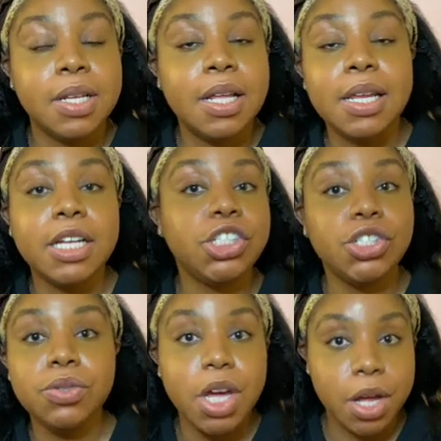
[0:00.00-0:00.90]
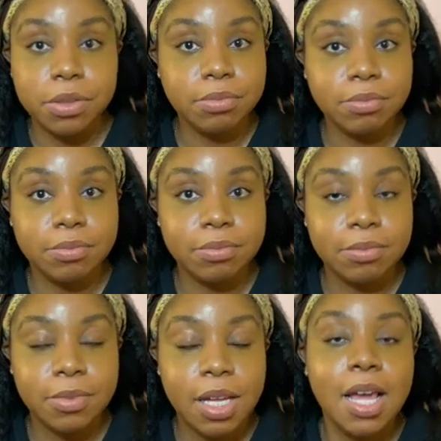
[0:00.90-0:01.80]
let you go,
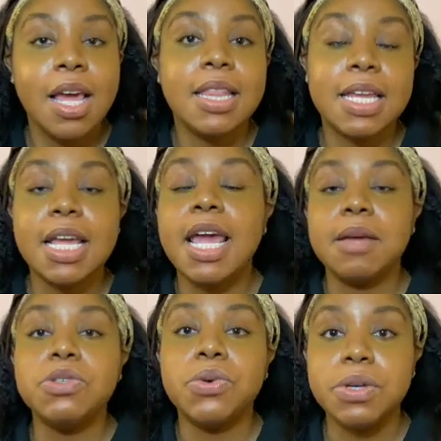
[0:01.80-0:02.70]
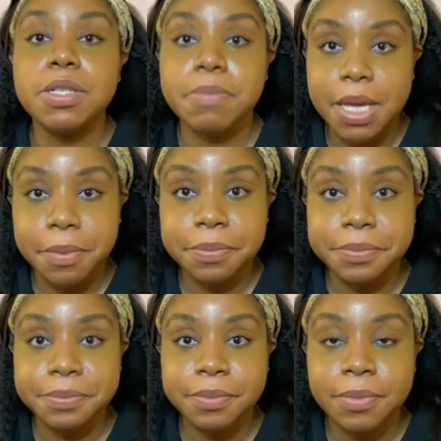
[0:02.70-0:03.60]
then came towards me."
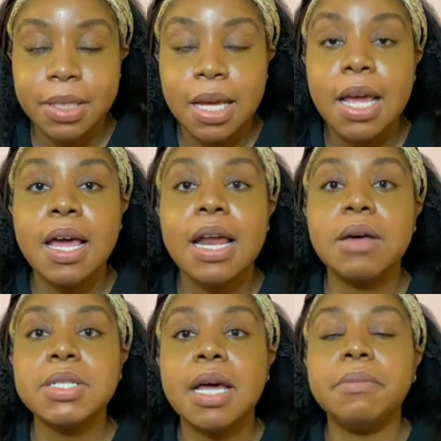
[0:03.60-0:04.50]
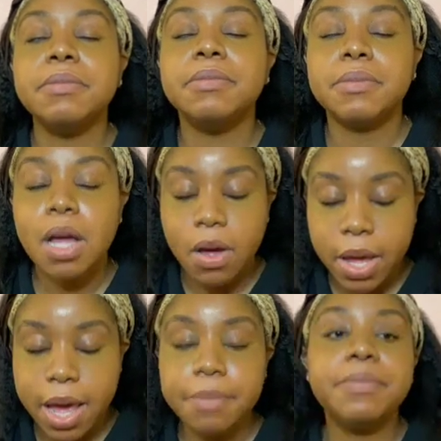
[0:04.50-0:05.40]
And I was like,
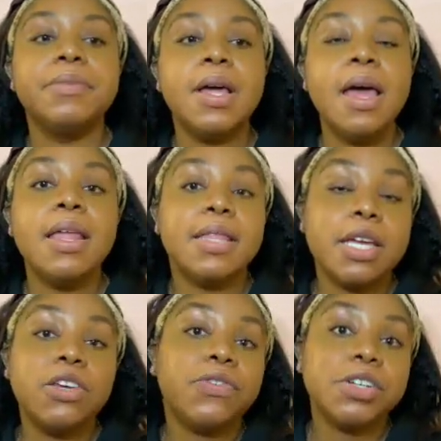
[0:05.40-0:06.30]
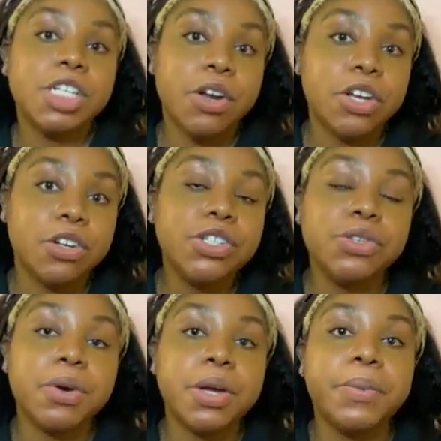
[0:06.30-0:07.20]
"Okay, thank you for sharing your
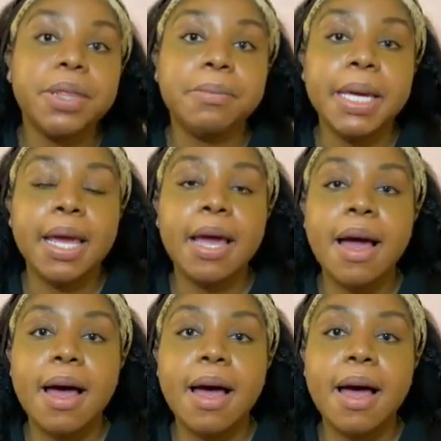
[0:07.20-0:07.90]
story with me.